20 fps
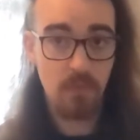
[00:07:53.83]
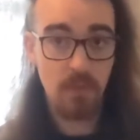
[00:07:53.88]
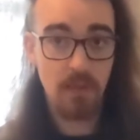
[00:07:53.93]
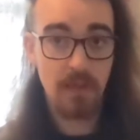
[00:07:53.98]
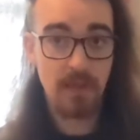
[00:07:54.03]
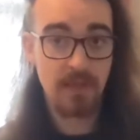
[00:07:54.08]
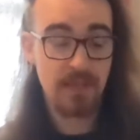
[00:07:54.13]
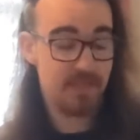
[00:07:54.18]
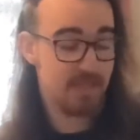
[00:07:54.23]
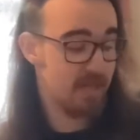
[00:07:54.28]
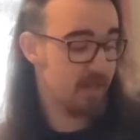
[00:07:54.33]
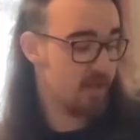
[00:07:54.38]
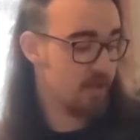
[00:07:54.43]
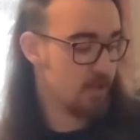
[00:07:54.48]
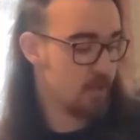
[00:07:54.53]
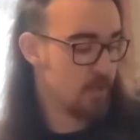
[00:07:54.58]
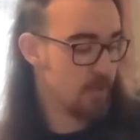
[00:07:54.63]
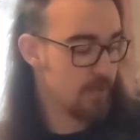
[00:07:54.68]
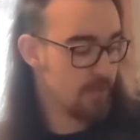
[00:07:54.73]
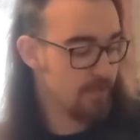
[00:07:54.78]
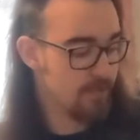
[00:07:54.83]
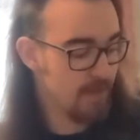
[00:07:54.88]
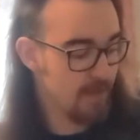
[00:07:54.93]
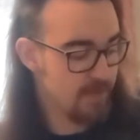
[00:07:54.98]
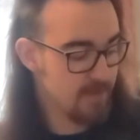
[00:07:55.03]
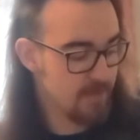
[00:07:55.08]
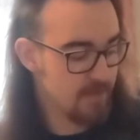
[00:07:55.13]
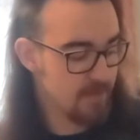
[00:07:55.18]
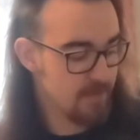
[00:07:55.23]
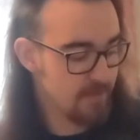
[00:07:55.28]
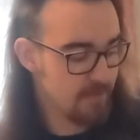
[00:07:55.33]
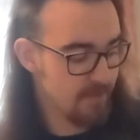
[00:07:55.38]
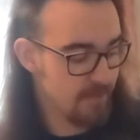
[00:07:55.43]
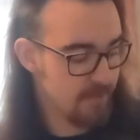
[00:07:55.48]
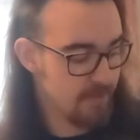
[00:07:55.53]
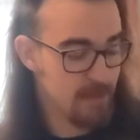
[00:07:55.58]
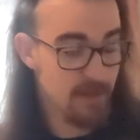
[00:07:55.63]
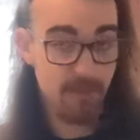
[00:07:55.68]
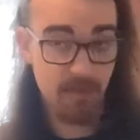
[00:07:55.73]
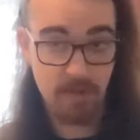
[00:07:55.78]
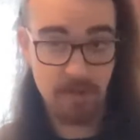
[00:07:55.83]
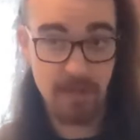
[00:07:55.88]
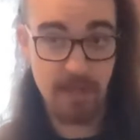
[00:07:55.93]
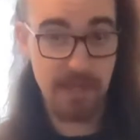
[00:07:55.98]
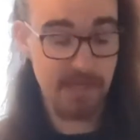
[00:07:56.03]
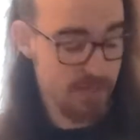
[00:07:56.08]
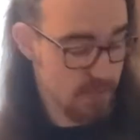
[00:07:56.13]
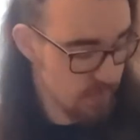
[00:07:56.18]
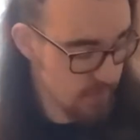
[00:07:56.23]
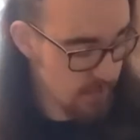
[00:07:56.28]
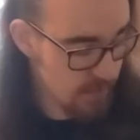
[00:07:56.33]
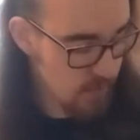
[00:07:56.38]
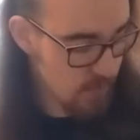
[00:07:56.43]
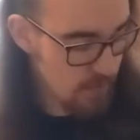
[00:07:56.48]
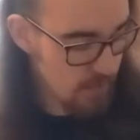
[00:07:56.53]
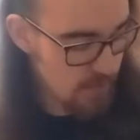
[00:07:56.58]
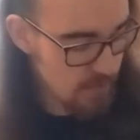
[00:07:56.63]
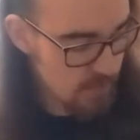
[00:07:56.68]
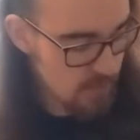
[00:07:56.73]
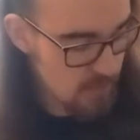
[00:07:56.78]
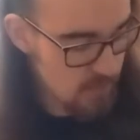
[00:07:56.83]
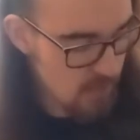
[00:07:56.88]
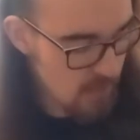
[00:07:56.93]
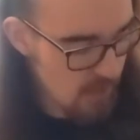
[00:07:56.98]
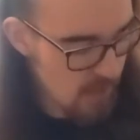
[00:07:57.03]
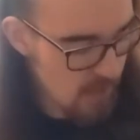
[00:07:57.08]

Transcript: Instead of doing the 5, 7, 5, 7 on the A string, we do